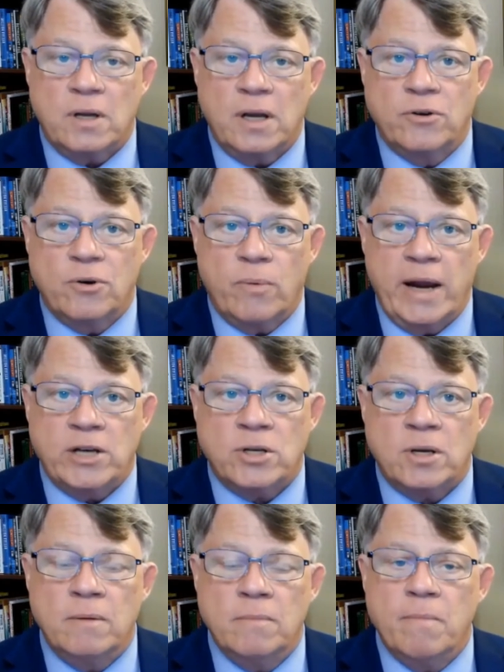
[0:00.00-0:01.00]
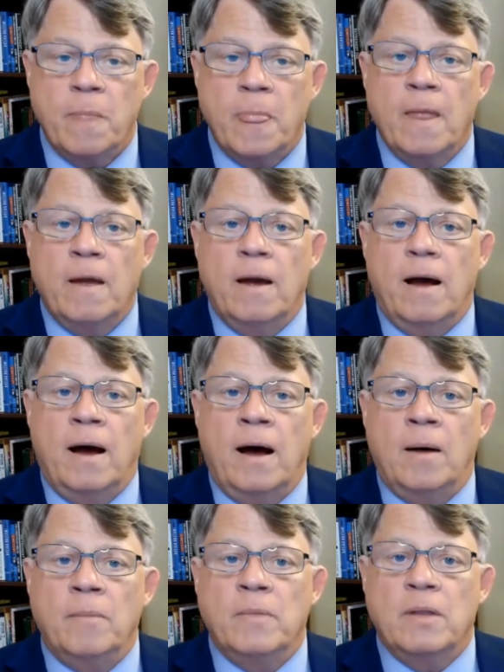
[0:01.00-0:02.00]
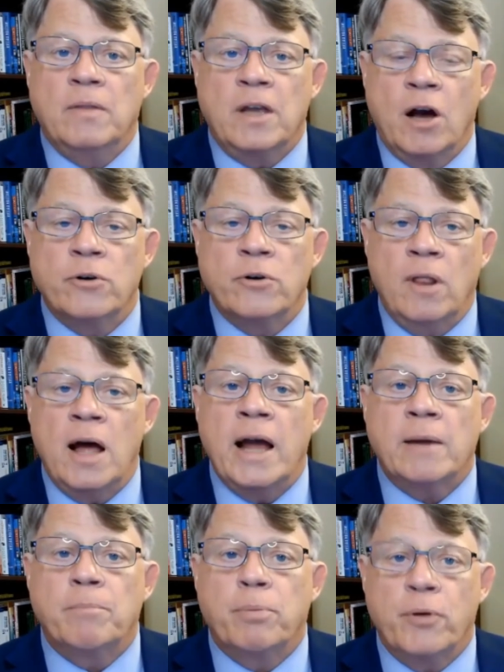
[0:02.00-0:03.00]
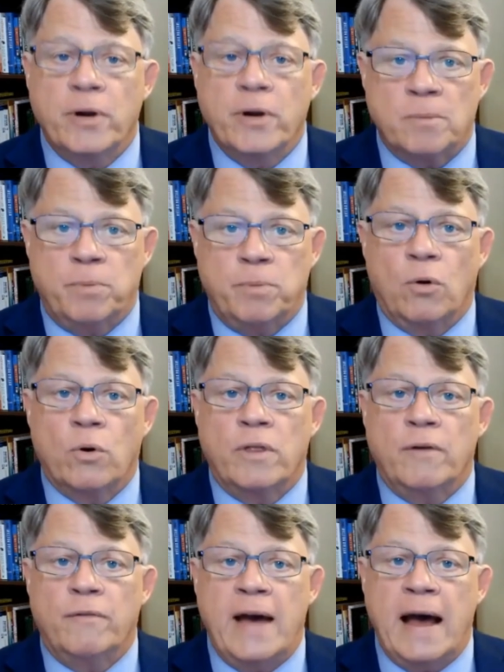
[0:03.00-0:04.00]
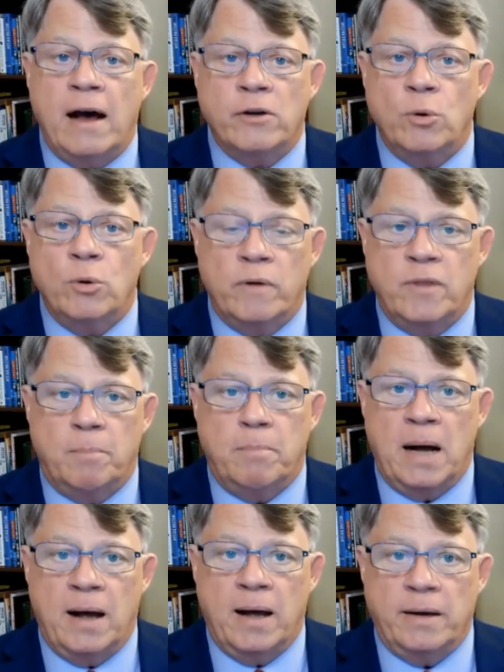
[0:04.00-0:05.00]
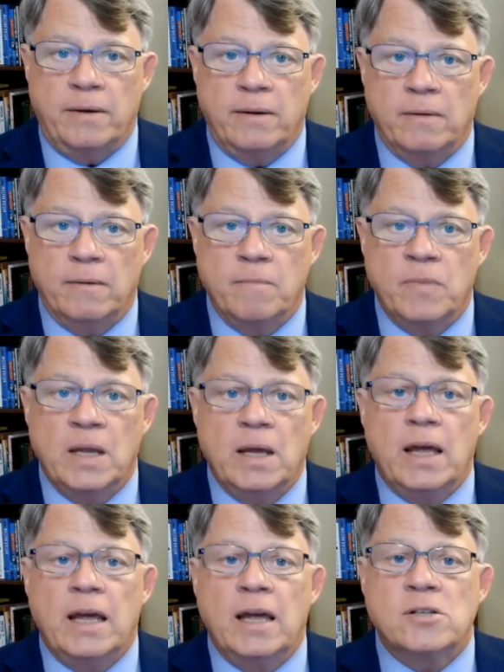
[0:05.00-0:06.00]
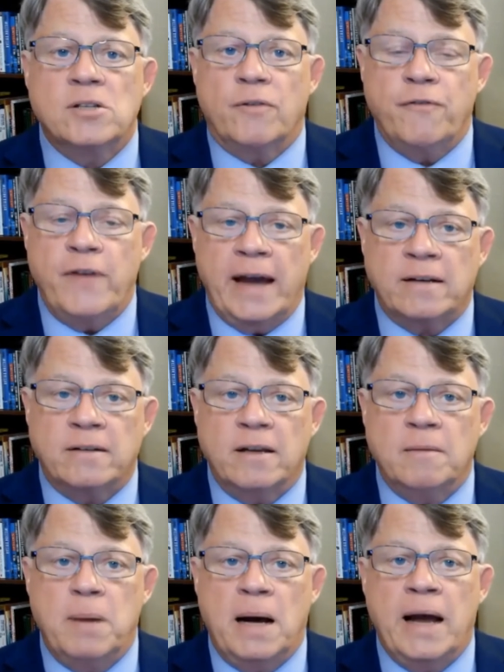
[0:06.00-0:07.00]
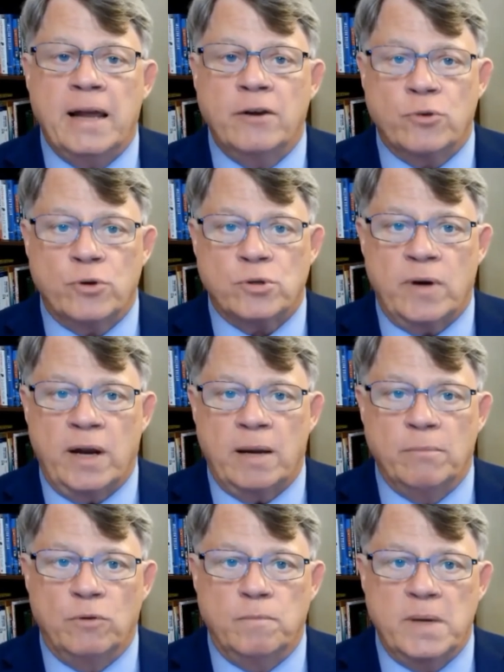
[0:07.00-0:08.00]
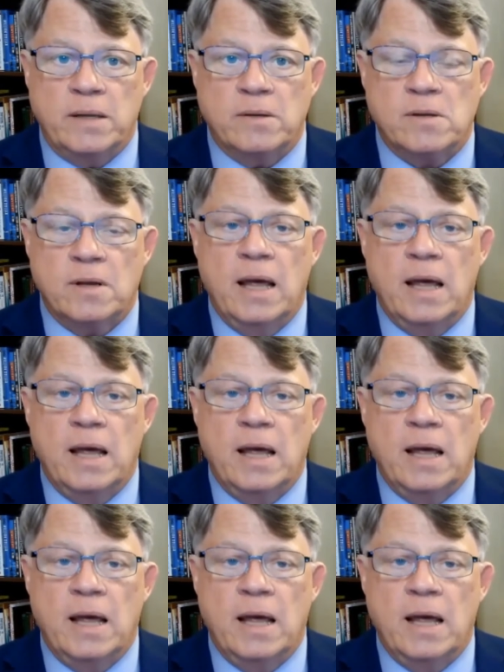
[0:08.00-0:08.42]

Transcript: in duration. The underlying principle or the value of the bond is affected by interest rate movements.